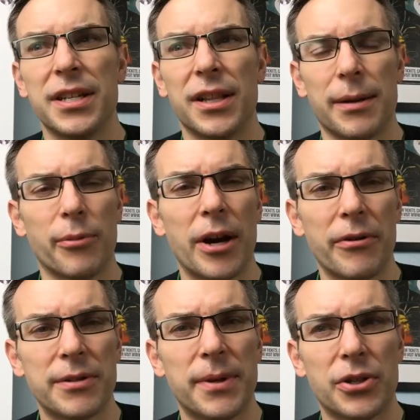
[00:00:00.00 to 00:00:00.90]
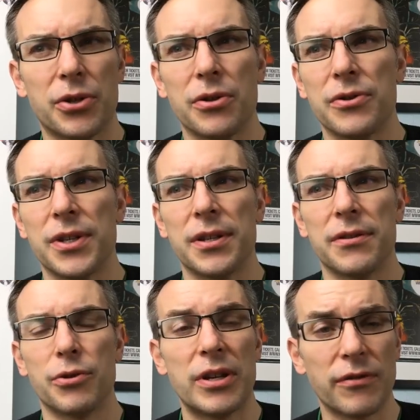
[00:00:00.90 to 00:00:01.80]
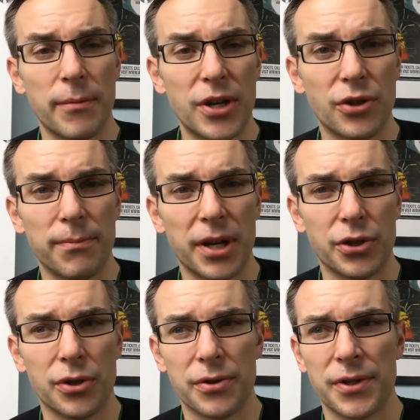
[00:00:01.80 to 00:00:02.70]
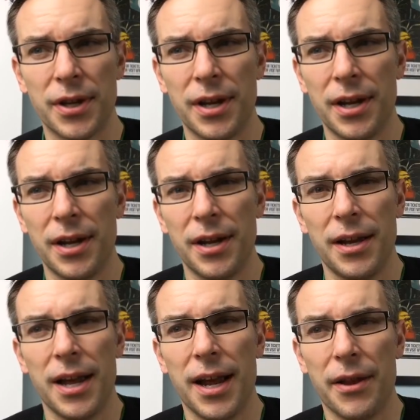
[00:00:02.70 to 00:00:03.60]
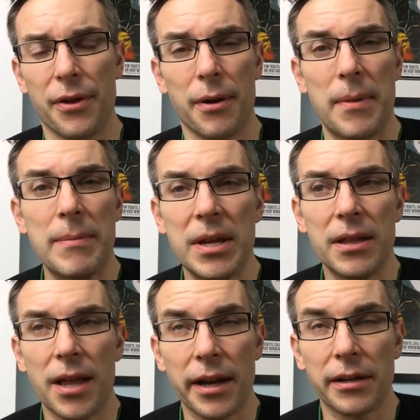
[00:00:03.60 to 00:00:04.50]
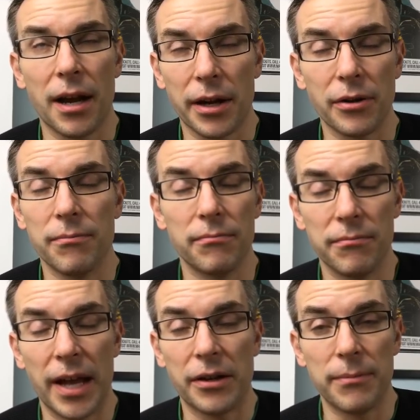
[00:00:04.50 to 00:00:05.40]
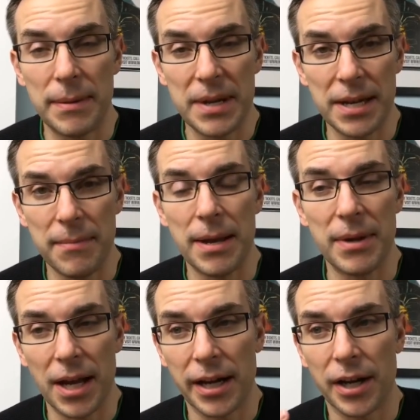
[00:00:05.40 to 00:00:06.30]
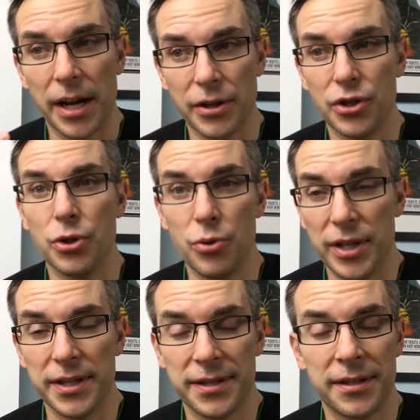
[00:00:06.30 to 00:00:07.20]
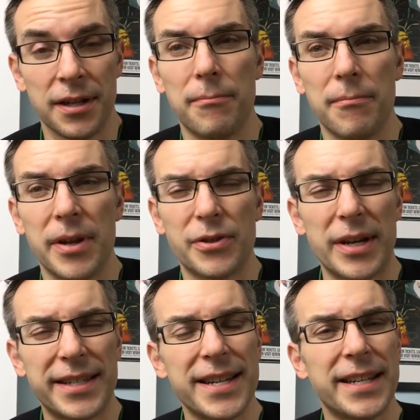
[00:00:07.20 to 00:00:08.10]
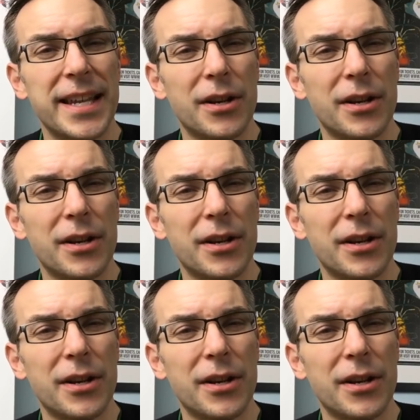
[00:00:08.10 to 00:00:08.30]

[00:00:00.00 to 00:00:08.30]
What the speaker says: see like progress pictures and transformation pictures, and thought maybe that could be me. Maybe I could do this. So I'd seen